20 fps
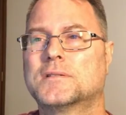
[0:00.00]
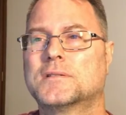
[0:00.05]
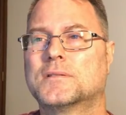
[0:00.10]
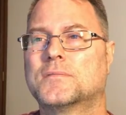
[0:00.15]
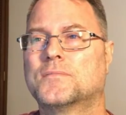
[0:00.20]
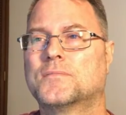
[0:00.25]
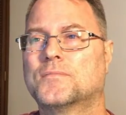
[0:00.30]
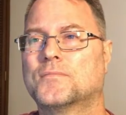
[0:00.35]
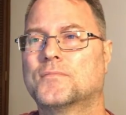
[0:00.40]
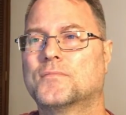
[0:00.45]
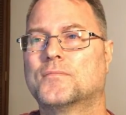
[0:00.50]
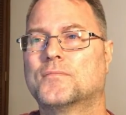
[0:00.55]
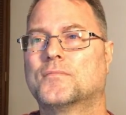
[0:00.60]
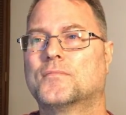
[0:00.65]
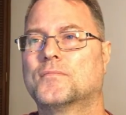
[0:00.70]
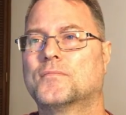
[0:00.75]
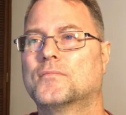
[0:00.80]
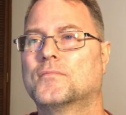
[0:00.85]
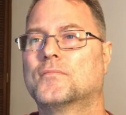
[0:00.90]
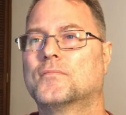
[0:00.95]
You have
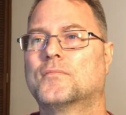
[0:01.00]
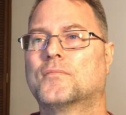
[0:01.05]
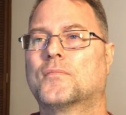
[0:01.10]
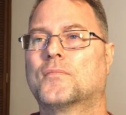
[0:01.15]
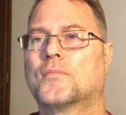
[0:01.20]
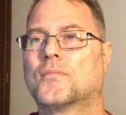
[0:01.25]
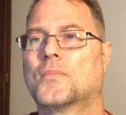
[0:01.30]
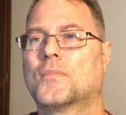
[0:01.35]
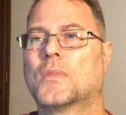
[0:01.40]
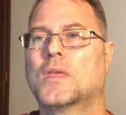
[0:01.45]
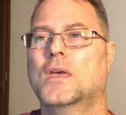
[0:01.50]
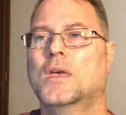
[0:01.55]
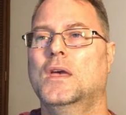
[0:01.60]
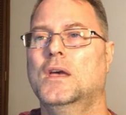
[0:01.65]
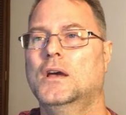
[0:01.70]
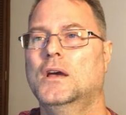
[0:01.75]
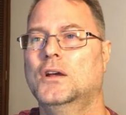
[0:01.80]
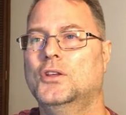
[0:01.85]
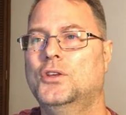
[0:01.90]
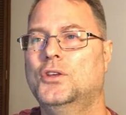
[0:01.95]
led me
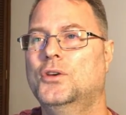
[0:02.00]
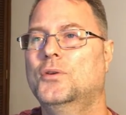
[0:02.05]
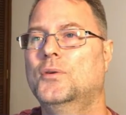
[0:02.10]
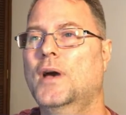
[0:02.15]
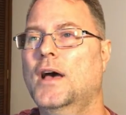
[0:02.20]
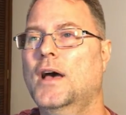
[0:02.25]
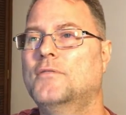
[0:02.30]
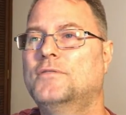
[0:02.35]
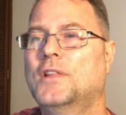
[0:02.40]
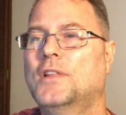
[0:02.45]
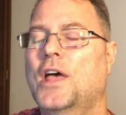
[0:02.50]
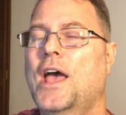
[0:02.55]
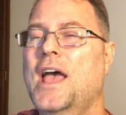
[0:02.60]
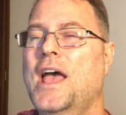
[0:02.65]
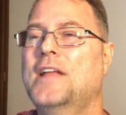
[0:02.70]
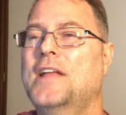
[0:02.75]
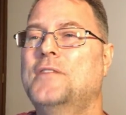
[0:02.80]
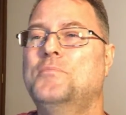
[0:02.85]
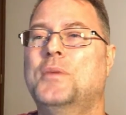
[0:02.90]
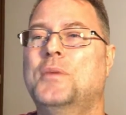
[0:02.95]
through the
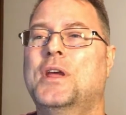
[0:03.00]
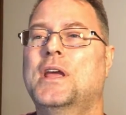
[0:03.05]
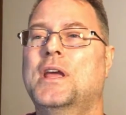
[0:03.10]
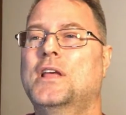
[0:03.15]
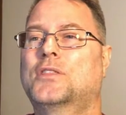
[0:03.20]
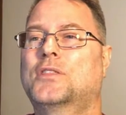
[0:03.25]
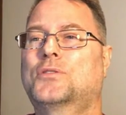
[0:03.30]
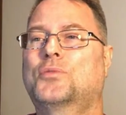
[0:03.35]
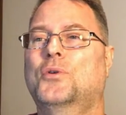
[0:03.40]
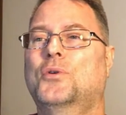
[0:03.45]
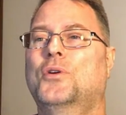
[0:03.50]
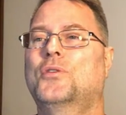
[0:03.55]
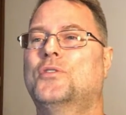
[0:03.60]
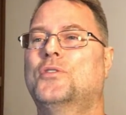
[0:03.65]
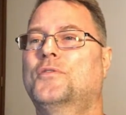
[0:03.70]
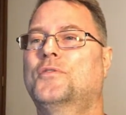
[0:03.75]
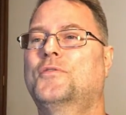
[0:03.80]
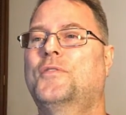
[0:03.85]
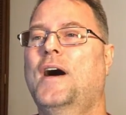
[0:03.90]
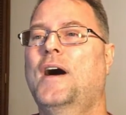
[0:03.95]
fire and
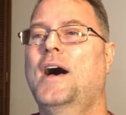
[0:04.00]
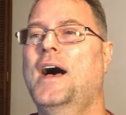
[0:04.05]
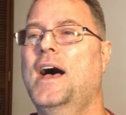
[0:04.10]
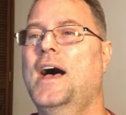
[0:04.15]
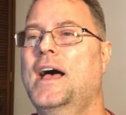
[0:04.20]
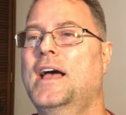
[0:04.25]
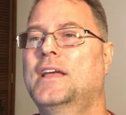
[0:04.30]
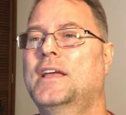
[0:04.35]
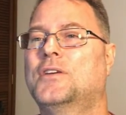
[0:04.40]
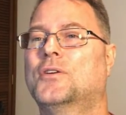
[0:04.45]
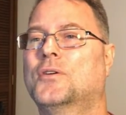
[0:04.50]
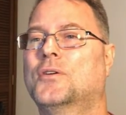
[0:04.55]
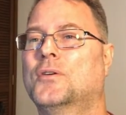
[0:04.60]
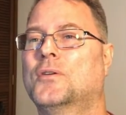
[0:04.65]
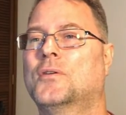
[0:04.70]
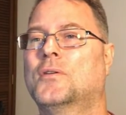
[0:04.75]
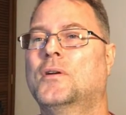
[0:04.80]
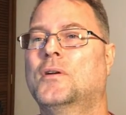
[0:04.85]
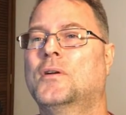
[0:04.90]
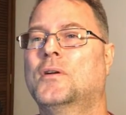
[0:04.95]
darkest
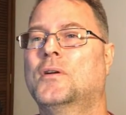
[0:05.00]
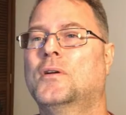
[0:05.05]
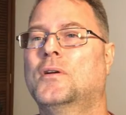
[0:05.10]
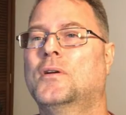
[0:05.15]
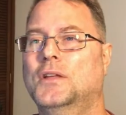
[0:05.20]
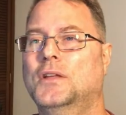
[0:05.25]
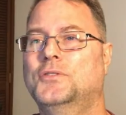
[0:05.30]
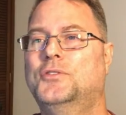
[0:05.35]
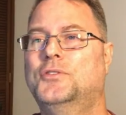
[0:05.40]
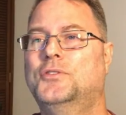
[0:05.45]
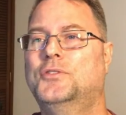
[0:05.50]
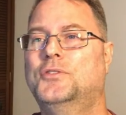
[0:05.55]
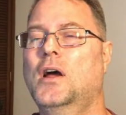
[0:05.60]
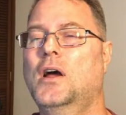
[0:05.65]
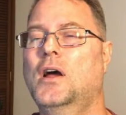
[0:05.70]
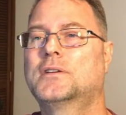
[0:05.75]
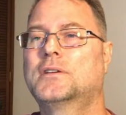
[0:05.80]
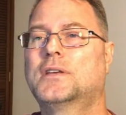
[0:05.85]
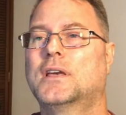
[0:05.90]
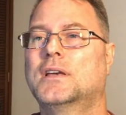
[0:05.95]

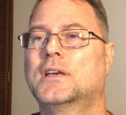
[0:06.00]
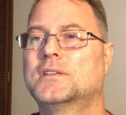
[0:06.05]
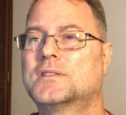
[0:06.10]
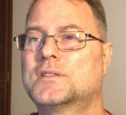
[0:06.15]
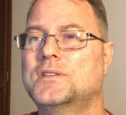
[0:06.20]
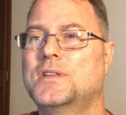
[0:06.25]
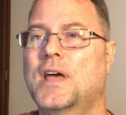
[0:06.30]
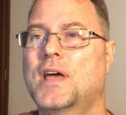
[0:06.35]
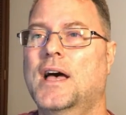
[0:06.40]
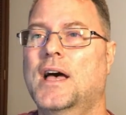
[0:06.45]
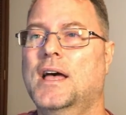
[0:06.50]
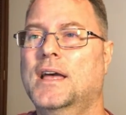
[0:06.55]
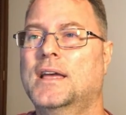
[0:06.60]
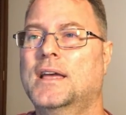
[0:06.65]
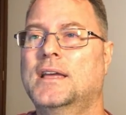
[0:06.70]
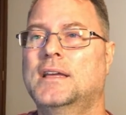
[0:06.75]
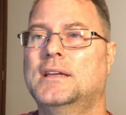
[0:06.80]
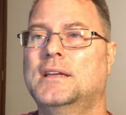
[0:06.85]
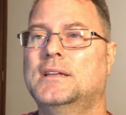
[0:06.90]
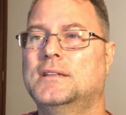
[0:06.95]
night. You are
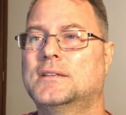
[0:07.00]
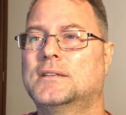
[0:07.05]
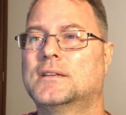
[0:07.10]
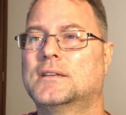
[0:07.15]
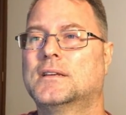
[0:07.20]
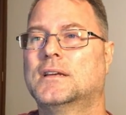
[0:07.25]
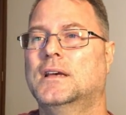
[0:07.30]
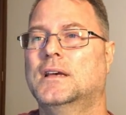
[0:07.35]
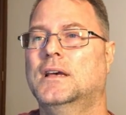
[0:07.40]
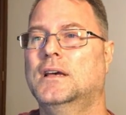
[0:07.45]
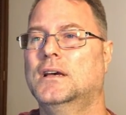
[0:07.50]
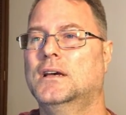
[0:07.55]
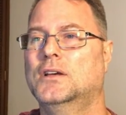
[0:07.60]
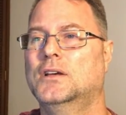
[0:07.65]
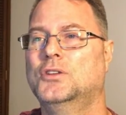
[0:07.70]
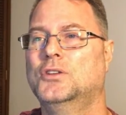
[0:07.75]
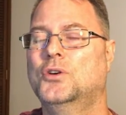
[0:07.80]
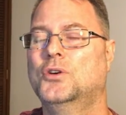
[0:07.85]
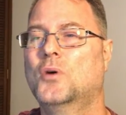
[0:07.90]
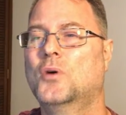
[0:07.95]
close
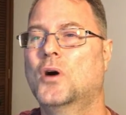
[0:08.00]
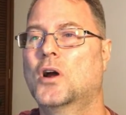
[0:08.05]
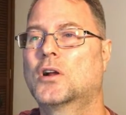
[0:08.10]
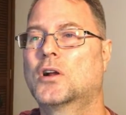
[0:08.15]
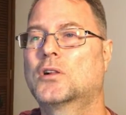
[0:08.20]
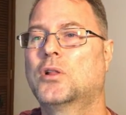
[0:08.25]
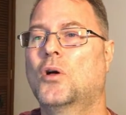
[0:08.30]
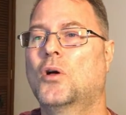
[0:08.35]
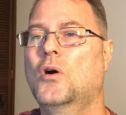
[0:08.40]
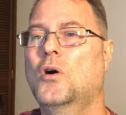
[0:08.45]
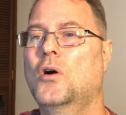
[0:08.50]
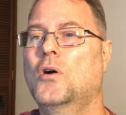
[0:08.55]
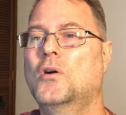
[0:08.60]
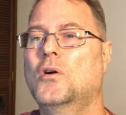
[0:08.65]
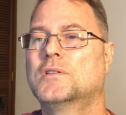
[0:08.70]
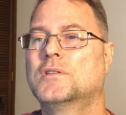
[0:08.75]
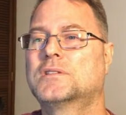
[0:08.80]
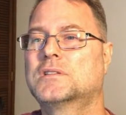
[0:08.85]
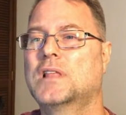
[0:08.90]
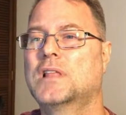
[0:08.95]
like no
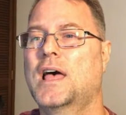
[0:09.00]
other.